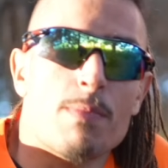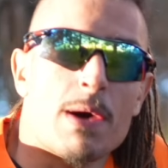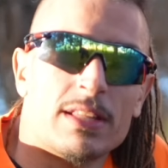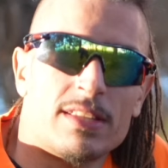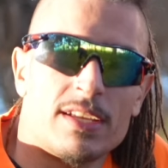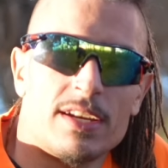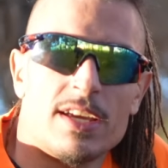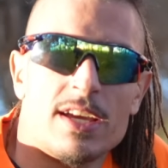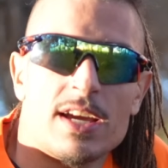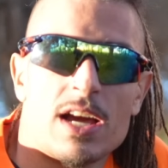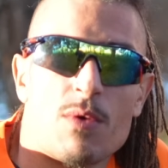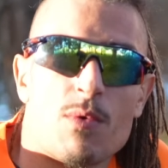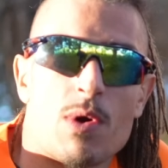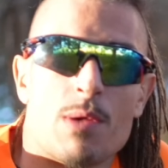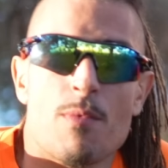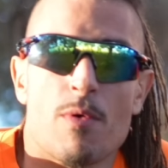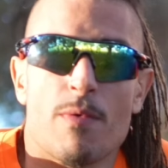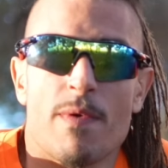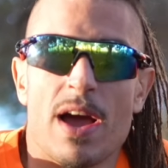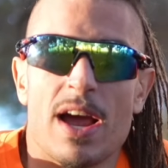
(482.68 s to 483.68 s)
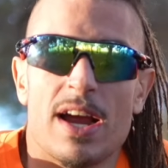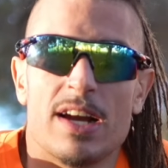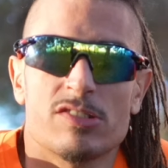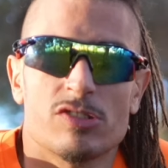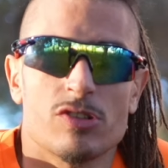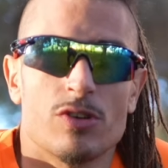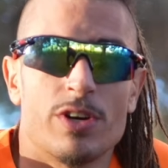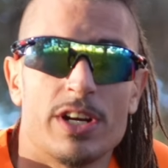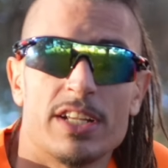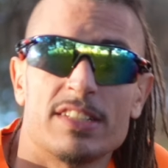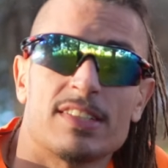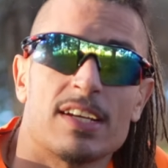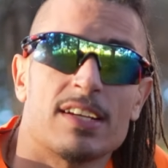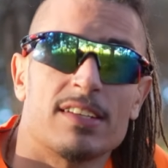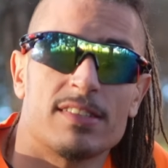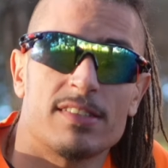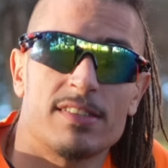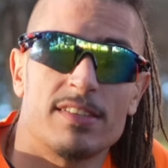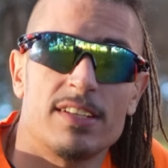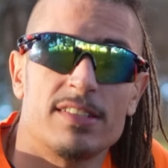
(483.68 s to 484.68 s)
battery in our mobiles or it's a
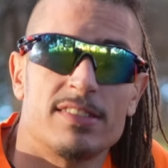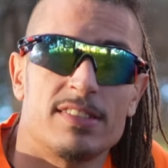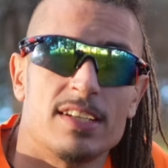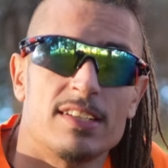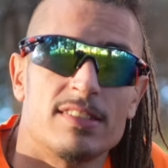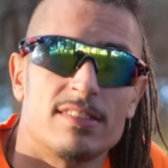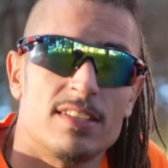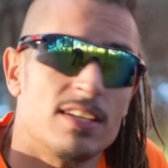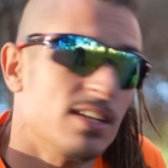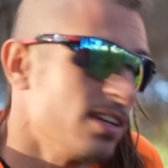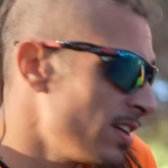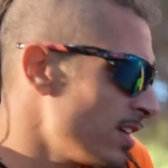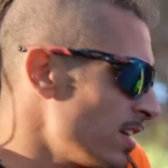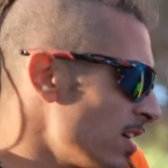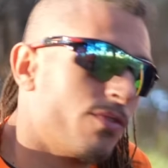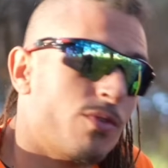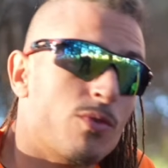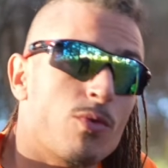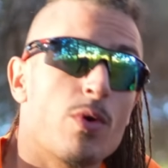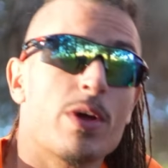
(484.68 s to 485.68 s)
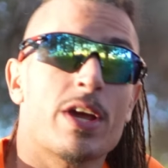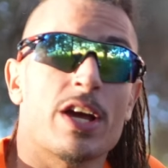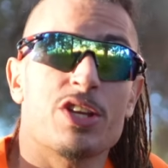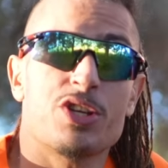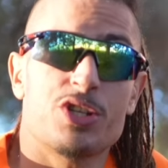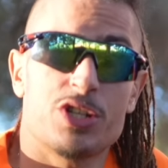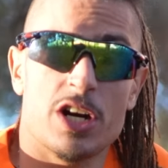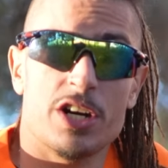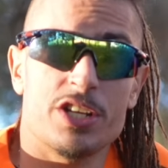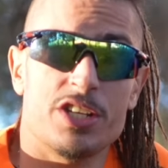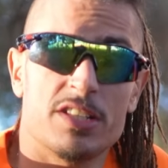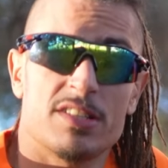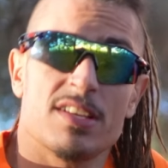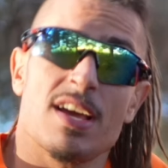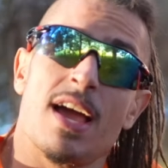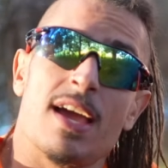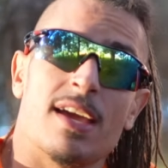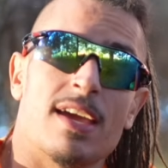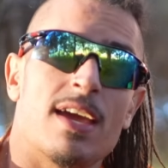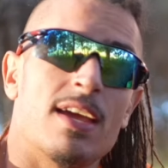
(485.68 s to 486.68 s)
360, we can charge it
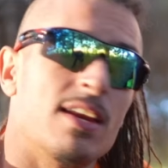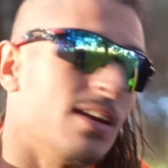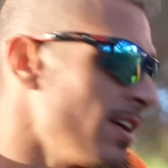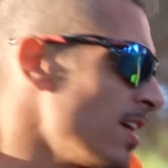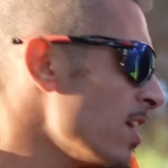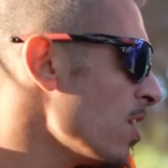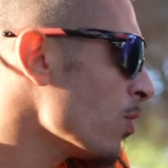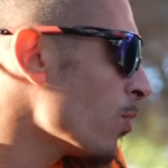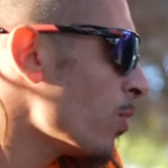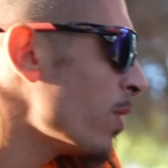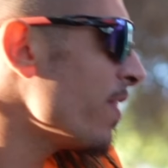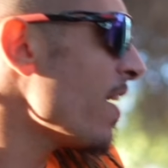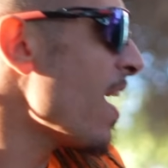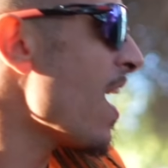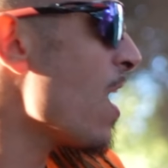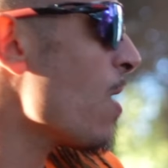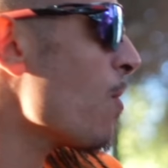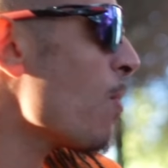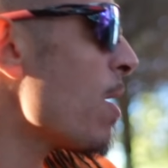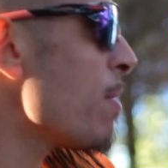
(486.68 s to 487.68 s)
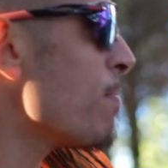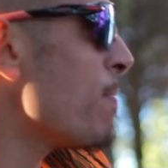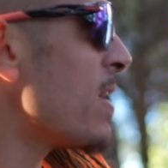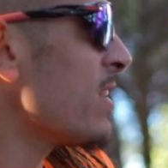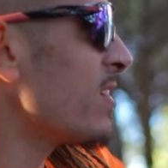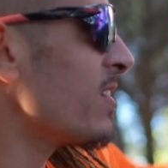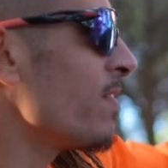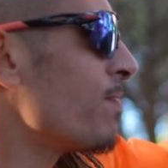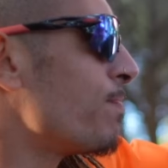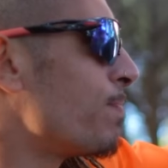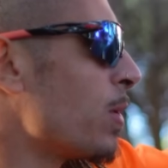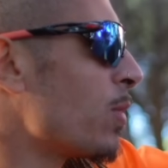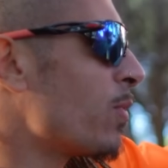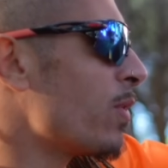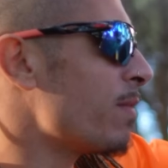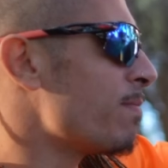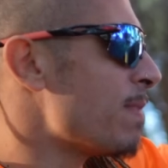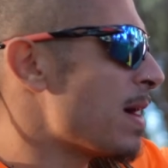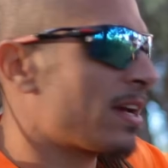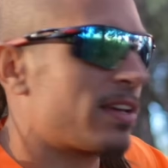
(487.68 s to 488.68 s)
again with our massive
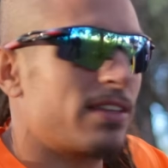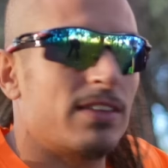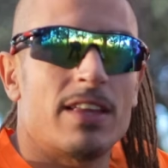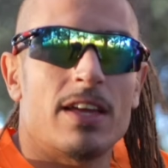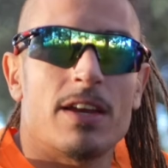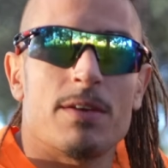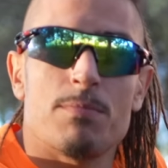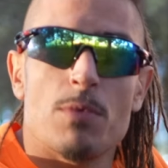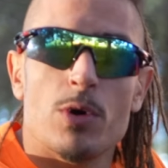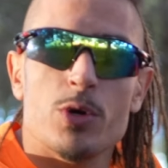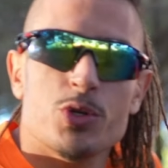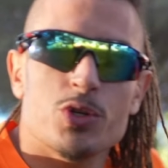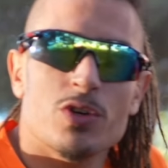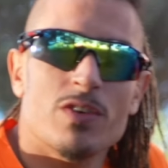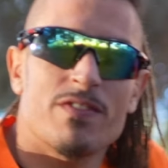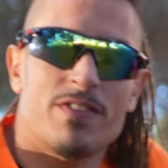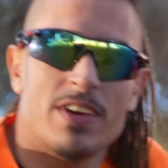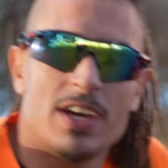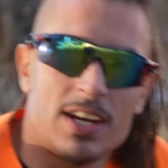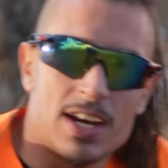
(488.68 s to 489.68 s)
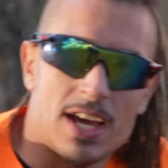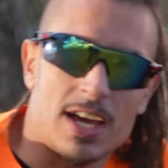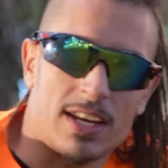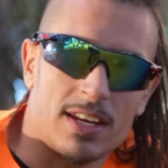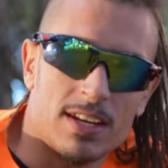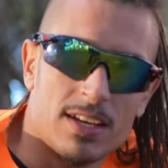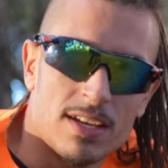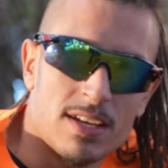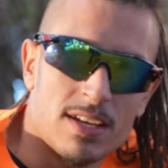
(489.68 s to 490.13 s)
power bank, the Inmotion V9.